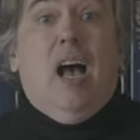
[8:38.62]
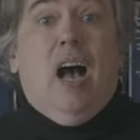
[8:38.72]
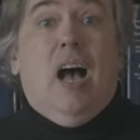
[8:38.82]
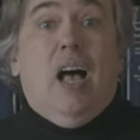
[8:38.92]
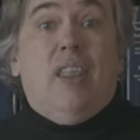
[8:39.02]

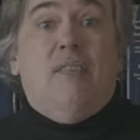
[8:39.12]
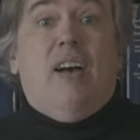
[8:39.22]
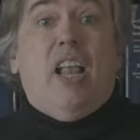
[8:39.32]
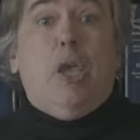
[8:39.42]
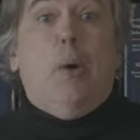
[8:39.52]
uh, the
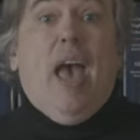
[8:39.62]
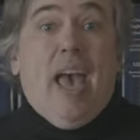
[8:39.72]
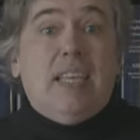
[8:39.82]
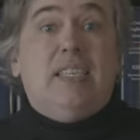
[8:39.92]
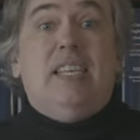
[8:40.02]
value
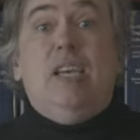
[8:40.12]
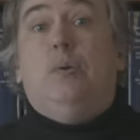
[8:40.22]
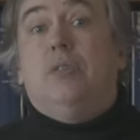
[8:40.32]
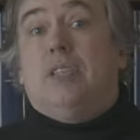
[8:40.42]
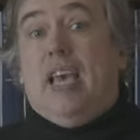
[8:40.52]
S
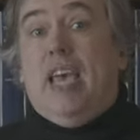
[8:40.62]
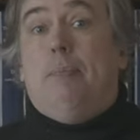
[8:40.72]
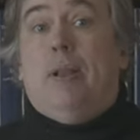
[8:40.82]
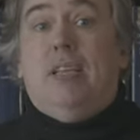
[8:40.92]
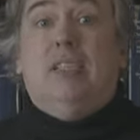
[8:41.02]
equals K
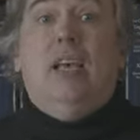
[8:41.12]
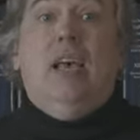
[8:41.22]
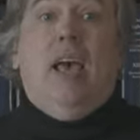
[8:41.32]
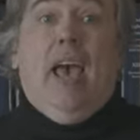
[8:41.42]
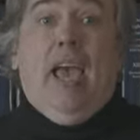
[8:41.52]
plus
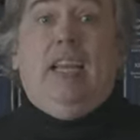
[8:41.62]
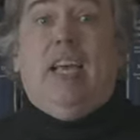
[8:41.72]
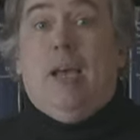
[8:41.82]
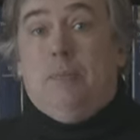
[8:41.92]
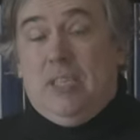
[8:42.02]
A
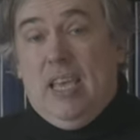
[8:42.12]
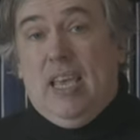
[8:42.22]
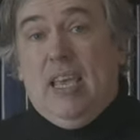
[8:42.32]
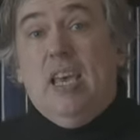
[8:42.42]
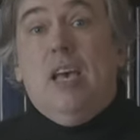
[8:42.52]
times
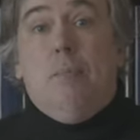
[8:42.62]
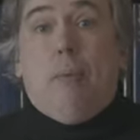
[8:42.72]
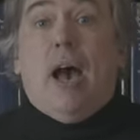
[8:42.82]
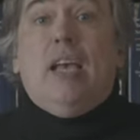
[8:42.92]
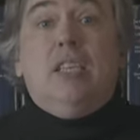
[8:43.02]
E
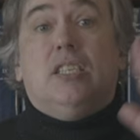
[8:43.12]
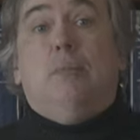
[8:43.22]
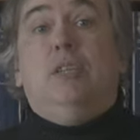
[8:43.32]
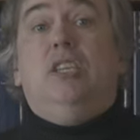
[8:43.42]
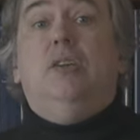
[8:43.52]
by
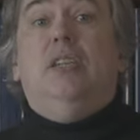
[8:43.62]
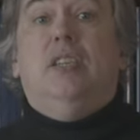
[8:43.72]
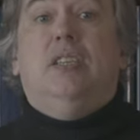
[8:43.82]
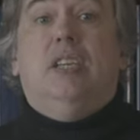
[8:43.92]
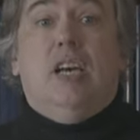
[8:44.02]
substituting
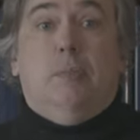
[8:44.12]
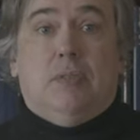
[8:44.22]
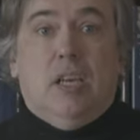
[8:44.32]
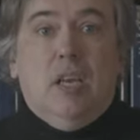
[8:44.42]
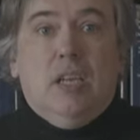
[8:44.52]
the
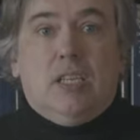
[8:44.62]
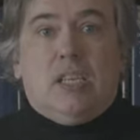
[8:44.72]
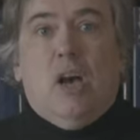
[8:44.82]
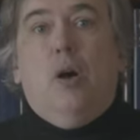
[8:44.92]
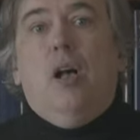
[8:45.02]
terms.
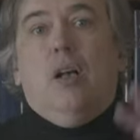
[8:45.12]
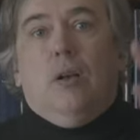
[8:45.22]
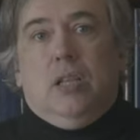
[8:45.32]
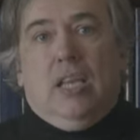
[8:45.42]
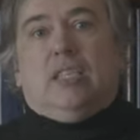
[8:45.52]
So
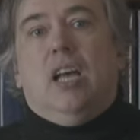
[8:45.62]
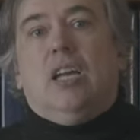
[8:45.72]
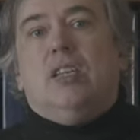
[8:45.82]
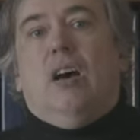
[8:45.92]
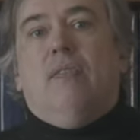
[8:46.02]
let's
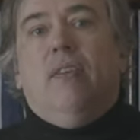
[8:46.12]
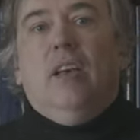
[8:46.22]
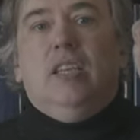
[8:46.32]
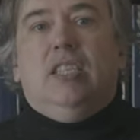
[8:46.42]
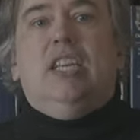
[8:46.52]
start off.
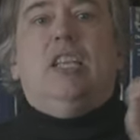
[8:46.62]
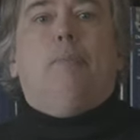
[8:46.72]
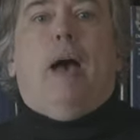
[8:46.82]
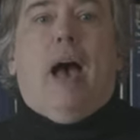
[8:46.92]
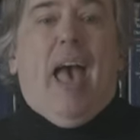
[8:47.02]
G to the
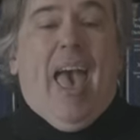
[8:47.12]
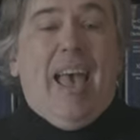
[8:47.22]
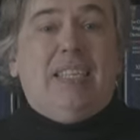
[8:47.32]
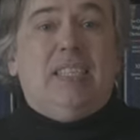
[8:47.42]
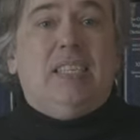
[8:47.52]
power
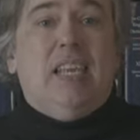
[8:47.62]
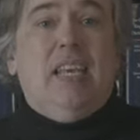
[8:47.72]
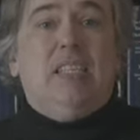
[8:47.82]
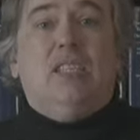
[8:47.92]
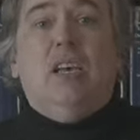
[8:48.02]
S
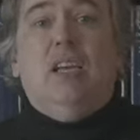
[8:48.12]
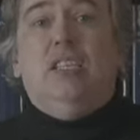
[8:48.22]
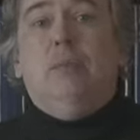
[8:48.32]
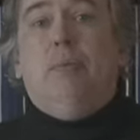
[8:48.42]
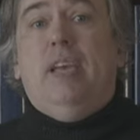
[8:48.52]
is going
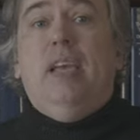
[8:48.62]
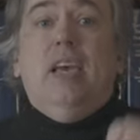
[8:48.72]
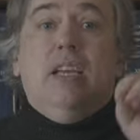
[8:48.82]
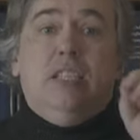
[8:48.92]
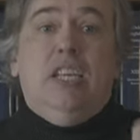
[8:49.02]
to be
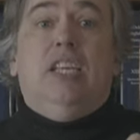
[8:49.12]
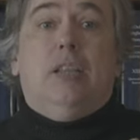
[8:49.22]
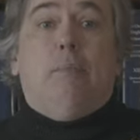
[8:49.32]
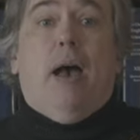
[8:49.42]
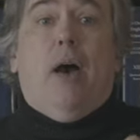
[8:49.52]
G to
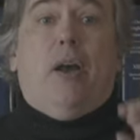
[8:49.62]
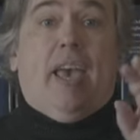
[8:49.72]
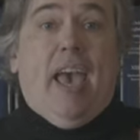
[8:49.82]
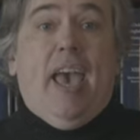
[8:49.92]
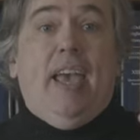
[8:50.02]
the power
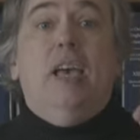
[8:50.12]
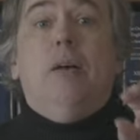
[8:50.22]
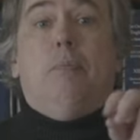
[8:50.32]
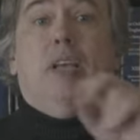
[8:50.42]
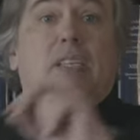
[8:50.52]
K
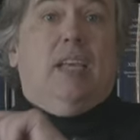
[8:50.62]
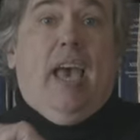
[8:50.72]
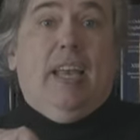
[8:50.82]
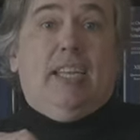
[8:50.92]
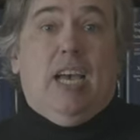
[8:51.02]
plus
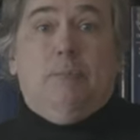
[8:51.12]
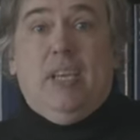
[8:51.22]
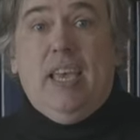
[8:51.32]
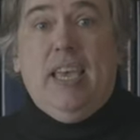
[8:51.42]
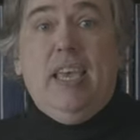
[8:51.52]
A times
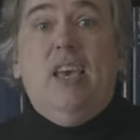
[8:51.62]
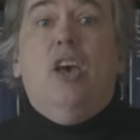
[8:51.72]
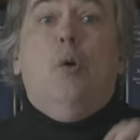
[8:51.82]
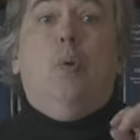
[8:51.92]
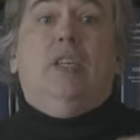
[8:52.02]
E,
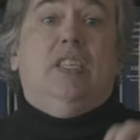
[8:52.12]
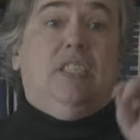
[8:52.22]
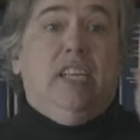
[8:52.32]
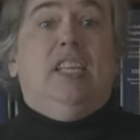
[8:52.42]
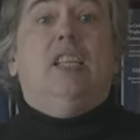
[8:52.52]
which is
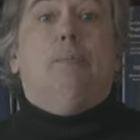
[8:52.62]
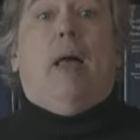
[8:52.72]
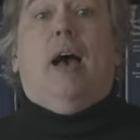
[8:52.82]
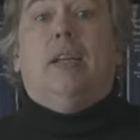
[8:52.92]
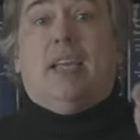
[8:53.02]
G to the
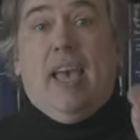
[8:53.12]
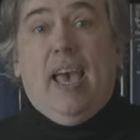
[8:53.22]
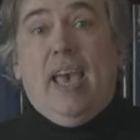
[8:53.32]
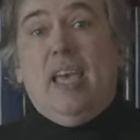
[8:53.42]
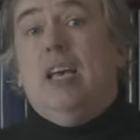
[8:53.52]
power
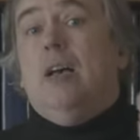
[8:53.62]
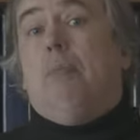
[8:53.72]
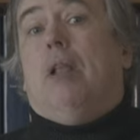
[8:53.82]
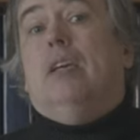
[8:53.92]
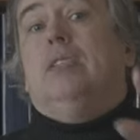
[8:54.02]
K
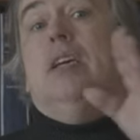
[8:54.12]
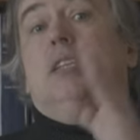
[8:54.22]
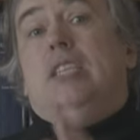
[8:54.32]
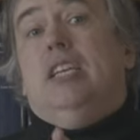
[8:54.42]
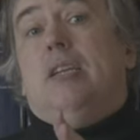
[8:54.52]
plus
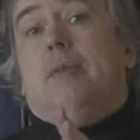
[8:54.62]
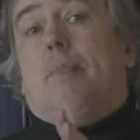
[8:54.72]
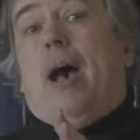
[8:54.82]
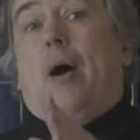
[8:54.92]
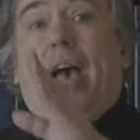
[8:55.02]
G to the
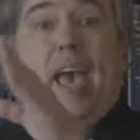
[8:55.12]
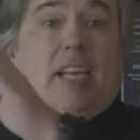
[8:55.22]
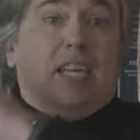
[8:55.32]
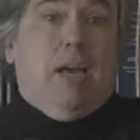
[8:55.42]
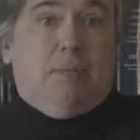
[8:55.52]
power A
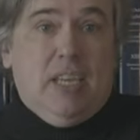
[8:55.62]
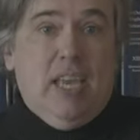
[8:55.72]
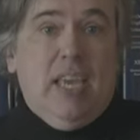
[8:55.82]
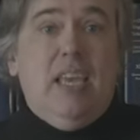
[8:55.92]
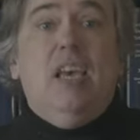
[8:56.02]
times
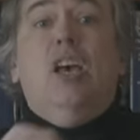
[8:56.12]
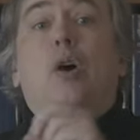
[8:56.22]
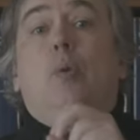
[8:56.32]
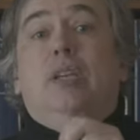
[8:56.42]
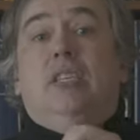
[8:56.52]
E,
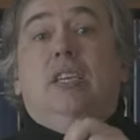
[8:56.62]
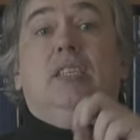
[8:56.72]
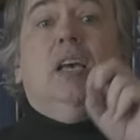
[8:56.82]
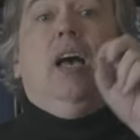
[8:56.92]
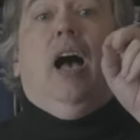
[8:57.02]
which
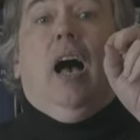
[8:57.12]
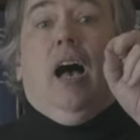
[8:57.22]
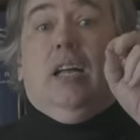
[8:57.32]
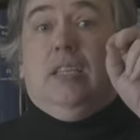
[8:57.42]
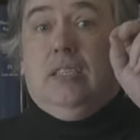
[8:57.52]
is
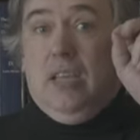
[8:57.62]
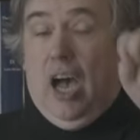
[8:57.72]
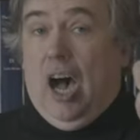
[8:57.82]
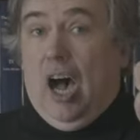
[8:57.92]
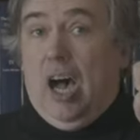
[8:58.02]
uh,
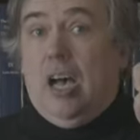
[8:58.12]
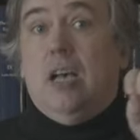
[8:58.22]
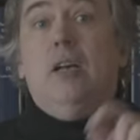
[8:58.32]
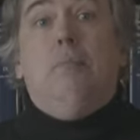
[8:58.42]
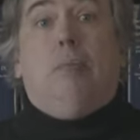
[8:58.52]
R
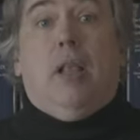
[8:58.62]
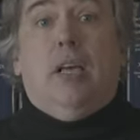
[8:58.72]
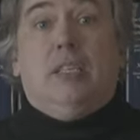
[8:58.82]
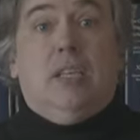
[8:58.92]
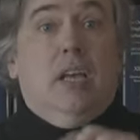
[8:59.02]

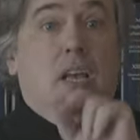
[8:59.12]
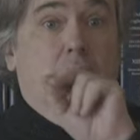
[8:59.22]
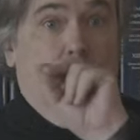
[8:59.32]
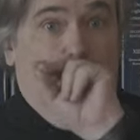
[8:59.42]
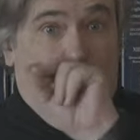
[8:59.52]
plus
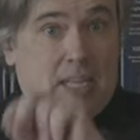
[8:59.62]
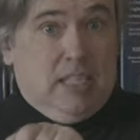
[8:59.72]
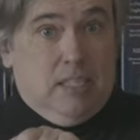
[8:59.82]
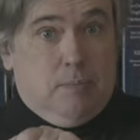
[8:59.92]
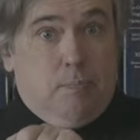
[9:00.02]

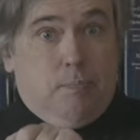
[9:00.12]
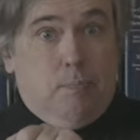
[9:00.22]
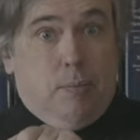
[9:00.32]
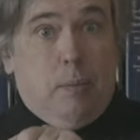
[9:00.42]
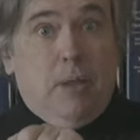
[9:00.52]
Alice's
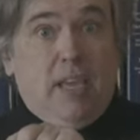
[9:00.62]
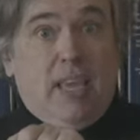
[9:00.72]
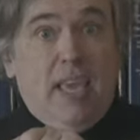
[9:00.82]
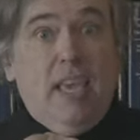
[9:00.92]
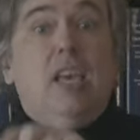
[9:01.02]
public
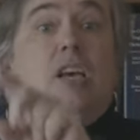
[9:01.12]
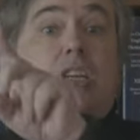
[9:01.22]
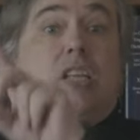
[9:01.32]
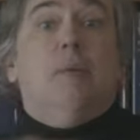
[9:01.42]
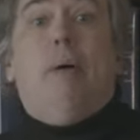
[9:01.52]
key
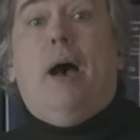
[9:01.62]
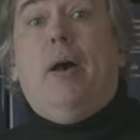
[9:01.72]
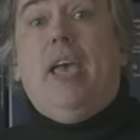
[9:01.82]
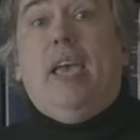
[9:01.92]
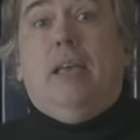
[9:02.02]
to the power
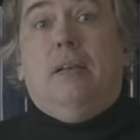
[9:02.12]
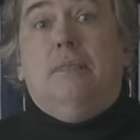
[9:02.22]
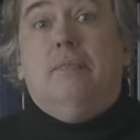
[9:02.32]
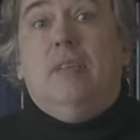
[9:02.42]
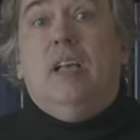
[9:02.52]
E,
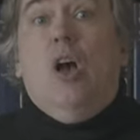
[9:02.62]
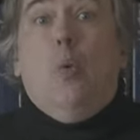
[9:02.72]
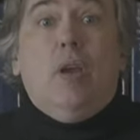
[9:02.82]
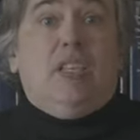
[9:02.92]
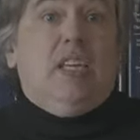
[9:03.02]

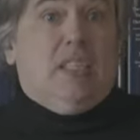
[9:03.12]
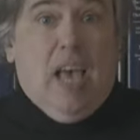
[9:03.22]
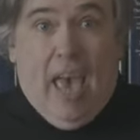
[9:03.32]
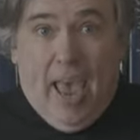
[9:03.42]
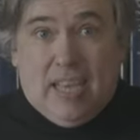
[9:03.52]
which is
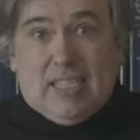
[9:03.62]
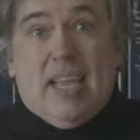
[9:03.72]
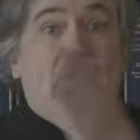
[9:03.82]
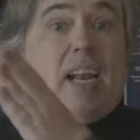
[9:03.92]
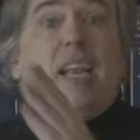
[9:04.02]

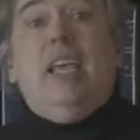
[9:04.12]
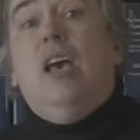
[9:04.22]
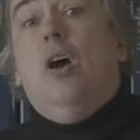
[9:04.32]
exactly